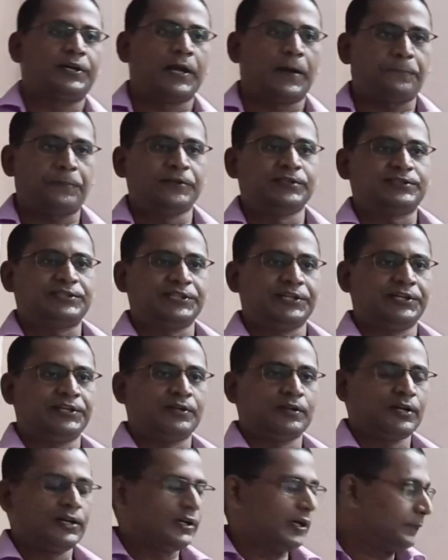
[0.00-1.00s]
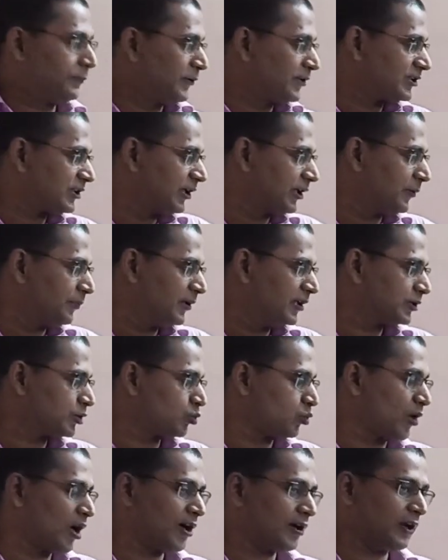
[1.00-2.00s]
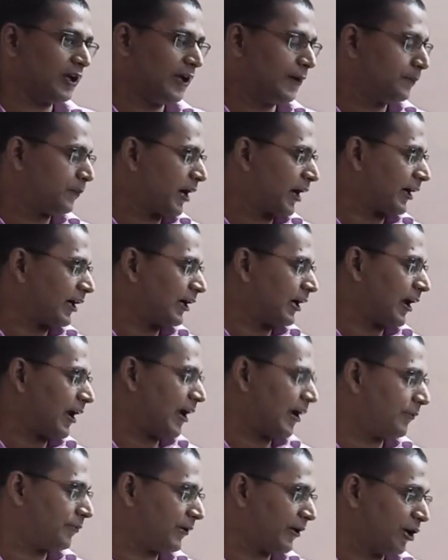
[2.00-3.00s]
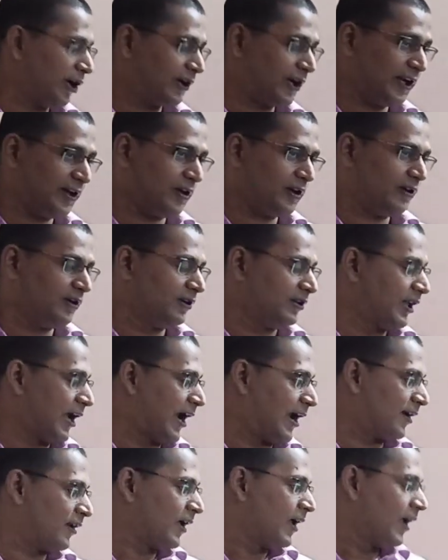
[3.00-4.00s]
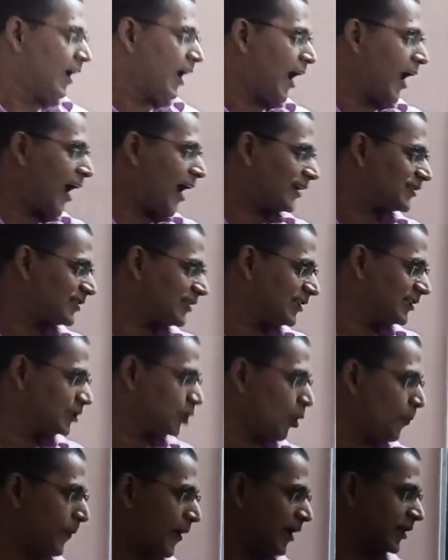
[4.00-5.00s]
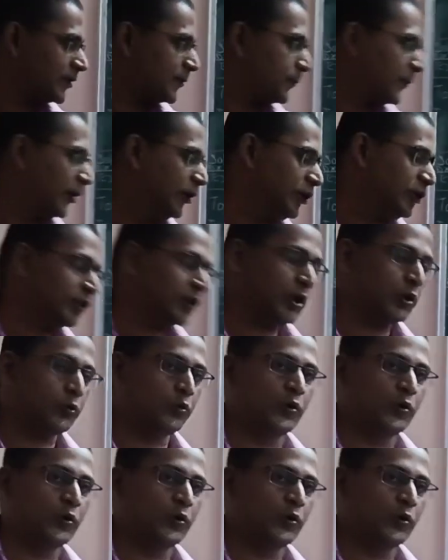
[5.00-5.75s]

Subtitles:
deficit. Deficit means what? In bracket I have written that excess of expenditure